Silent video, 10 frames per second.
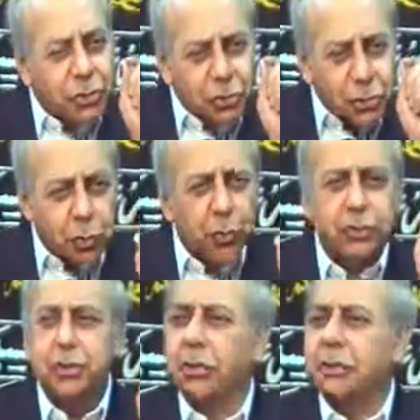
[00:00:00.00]

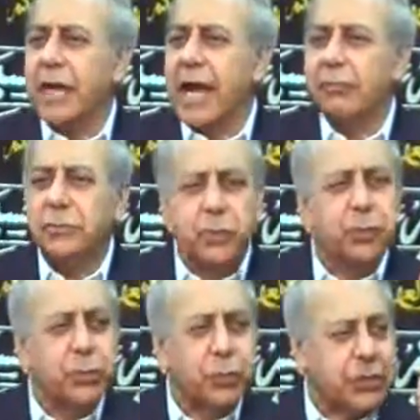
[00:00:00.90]
Choose your time.
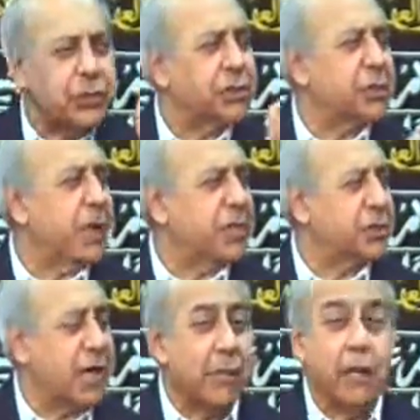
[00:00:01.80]
Choose which is the
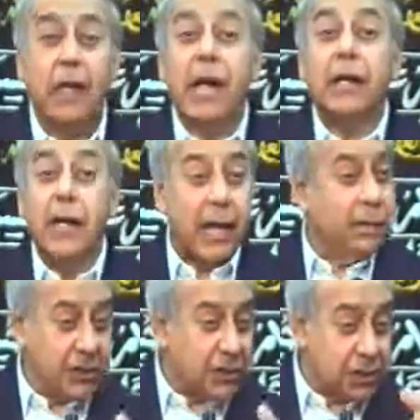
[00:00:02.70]
best time.
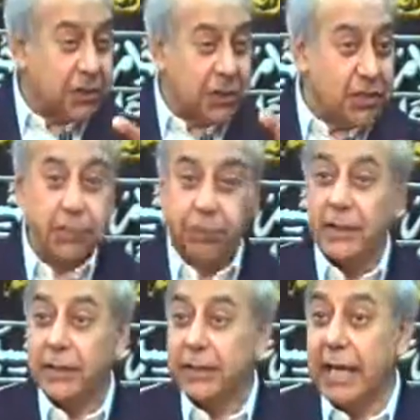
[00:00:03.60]
And this is the
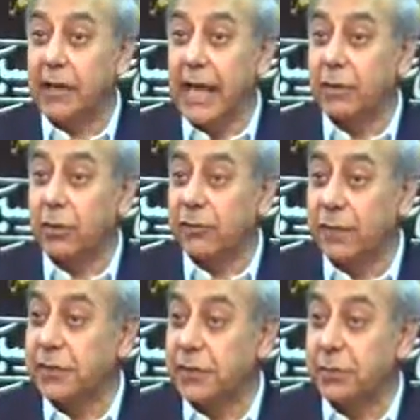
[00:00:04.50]
discipline that that letter of
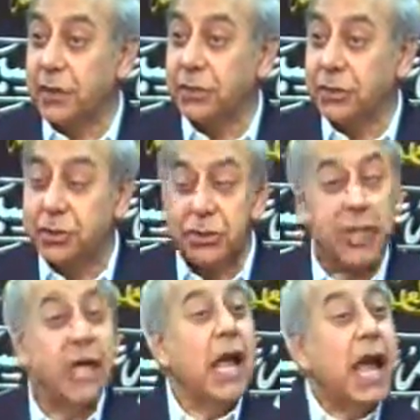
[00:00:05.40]
Hazrat Amir teaches.
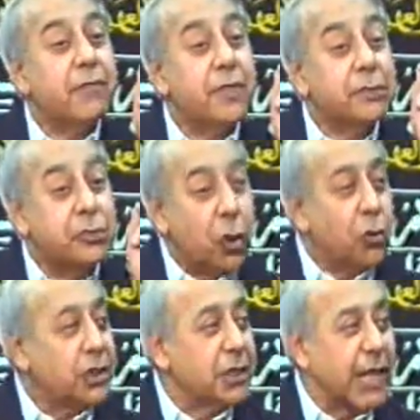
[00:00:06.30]
Having
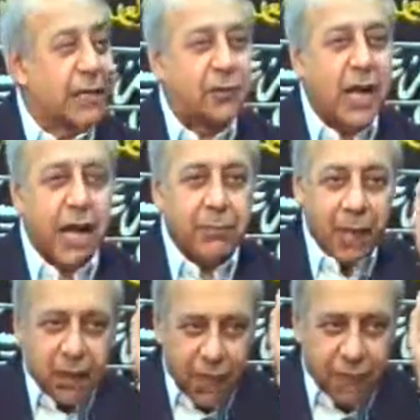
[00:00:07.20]
chosen that time,
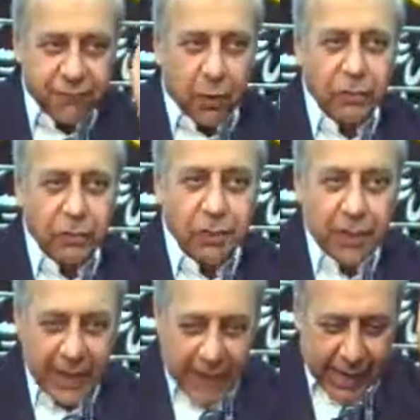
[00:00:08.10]
devote it
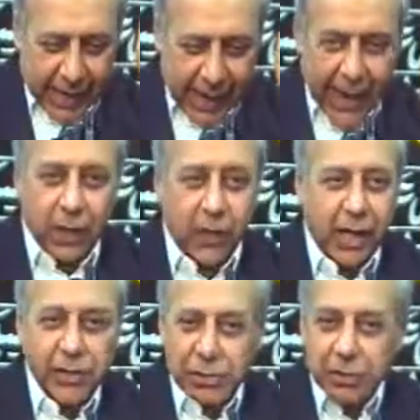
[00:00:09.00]
and
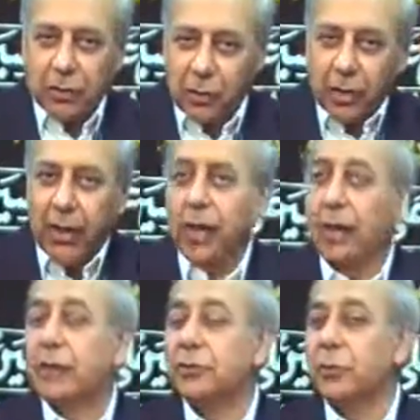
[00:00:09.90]
allocated only
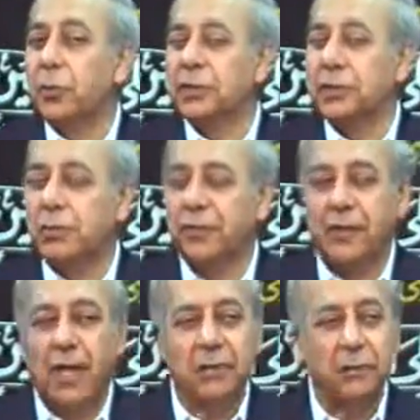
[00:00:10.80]
to the worship of
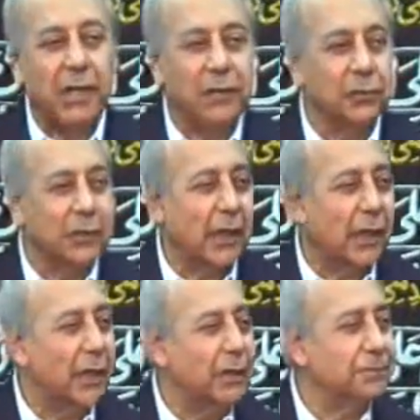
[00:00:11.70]
Allah subhanahu wa ta'ala.